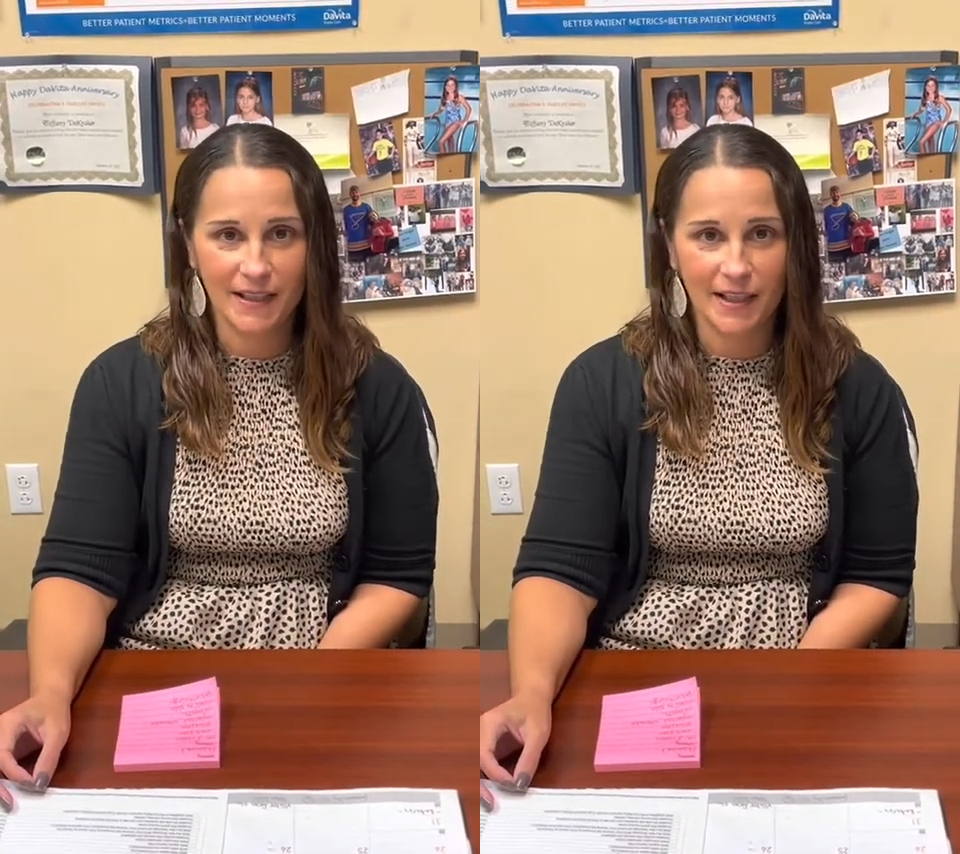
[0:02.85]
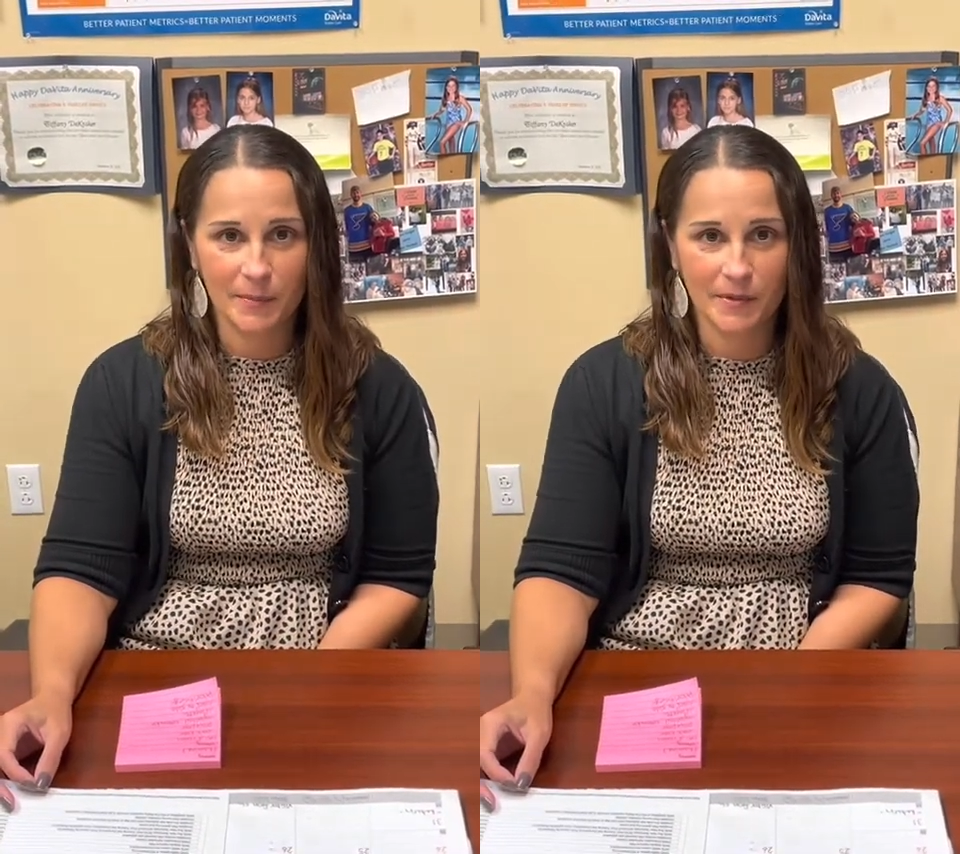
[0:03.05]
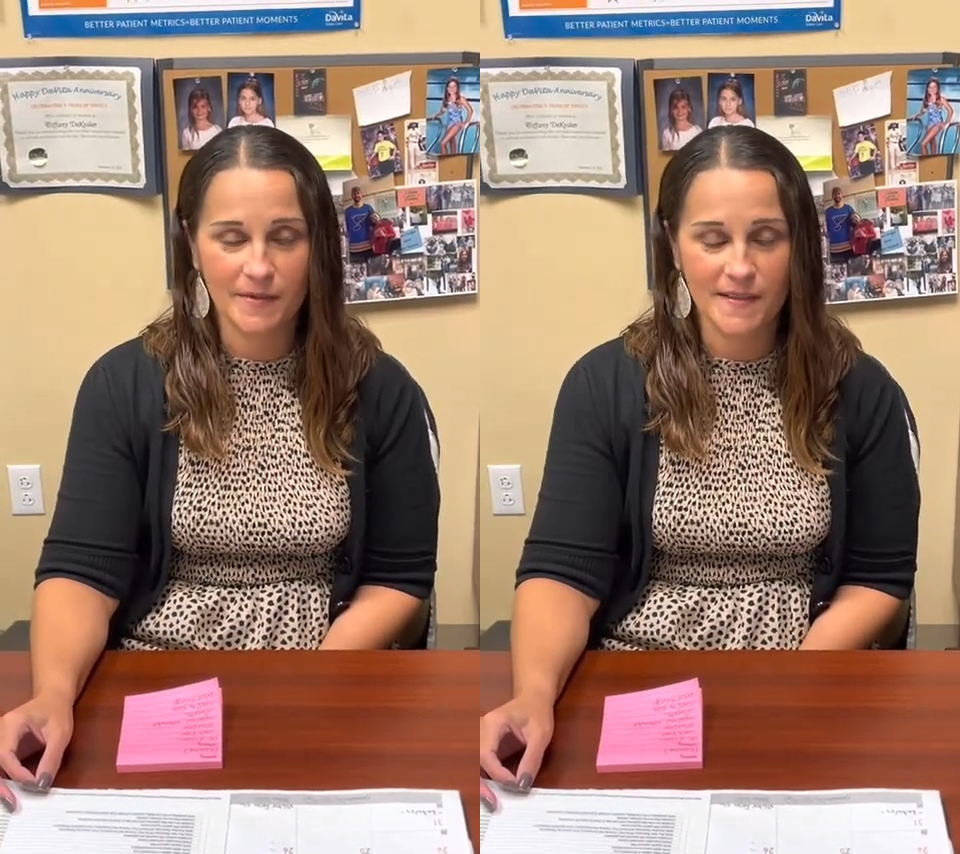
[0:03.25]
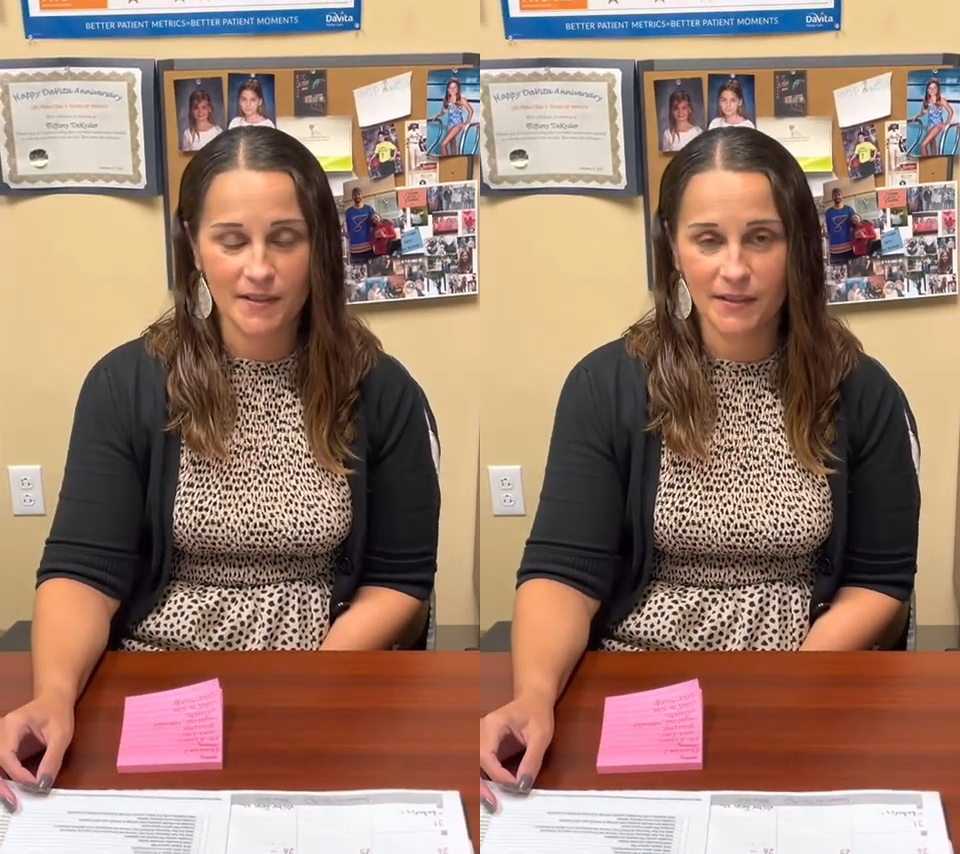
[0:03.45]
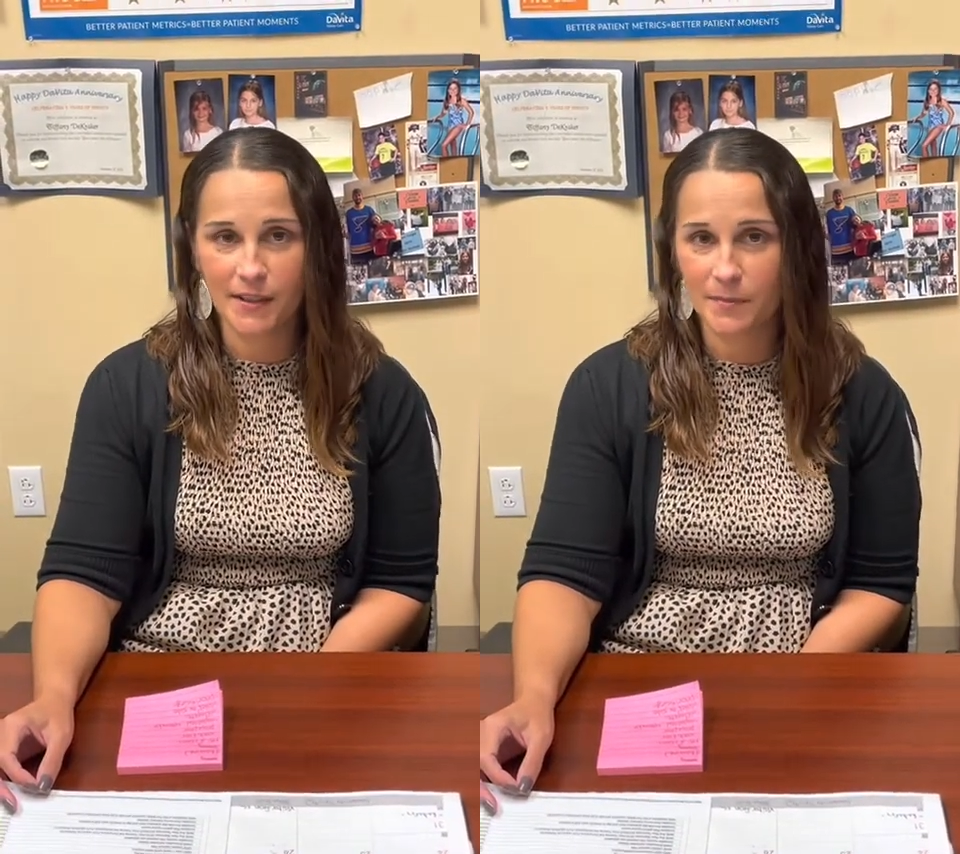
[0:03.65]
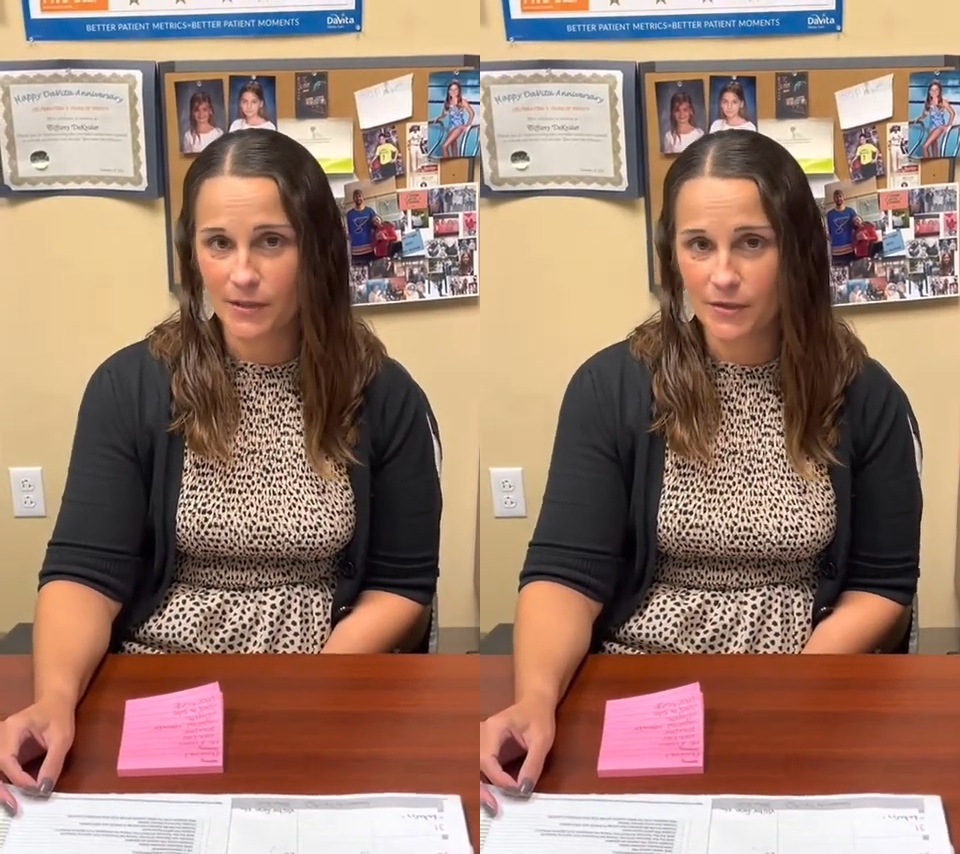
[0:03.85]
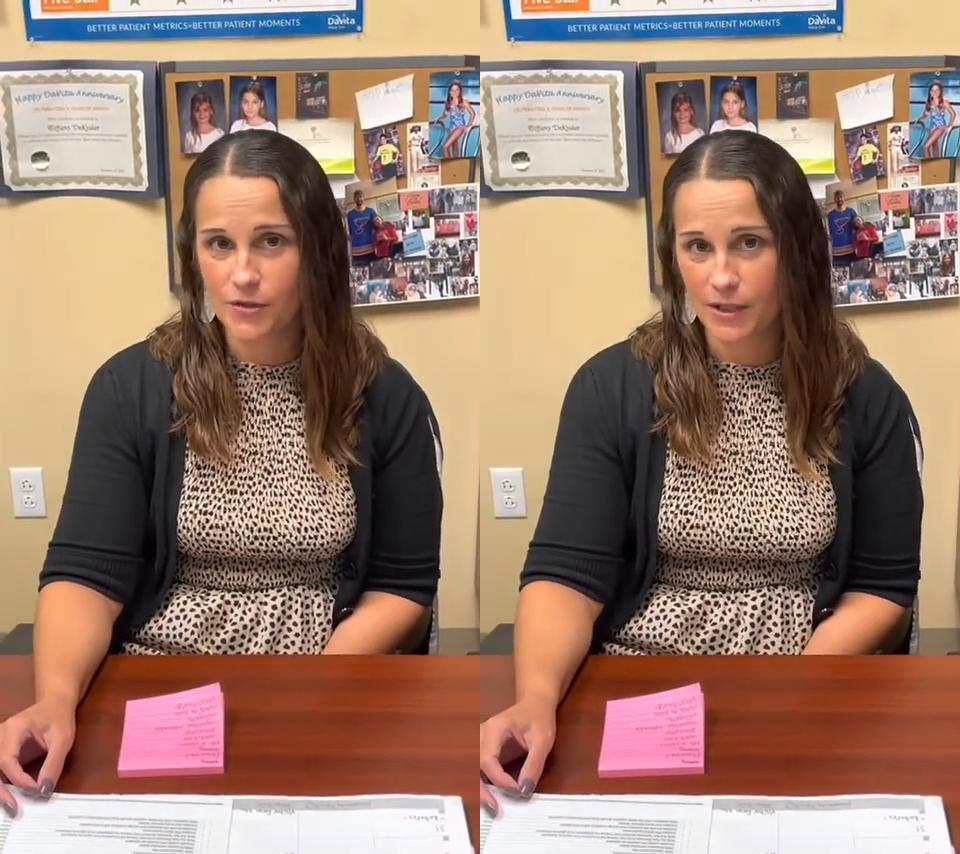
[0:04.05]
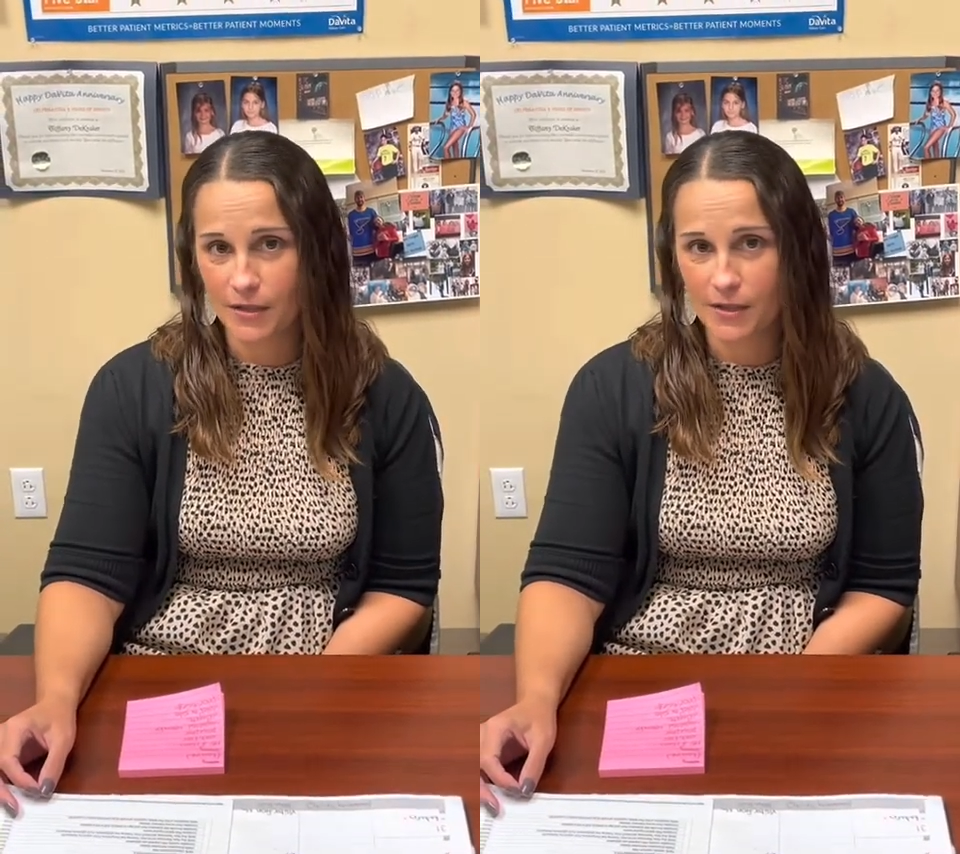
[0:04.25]
I'm a facility
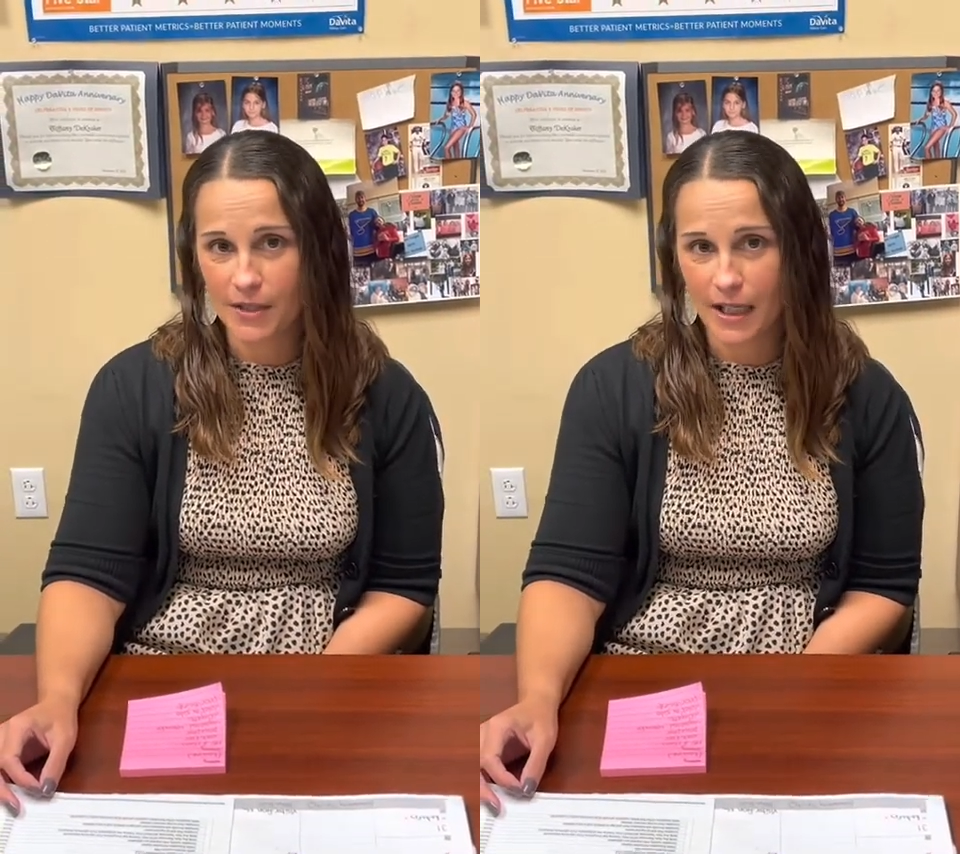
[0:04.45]
administrator.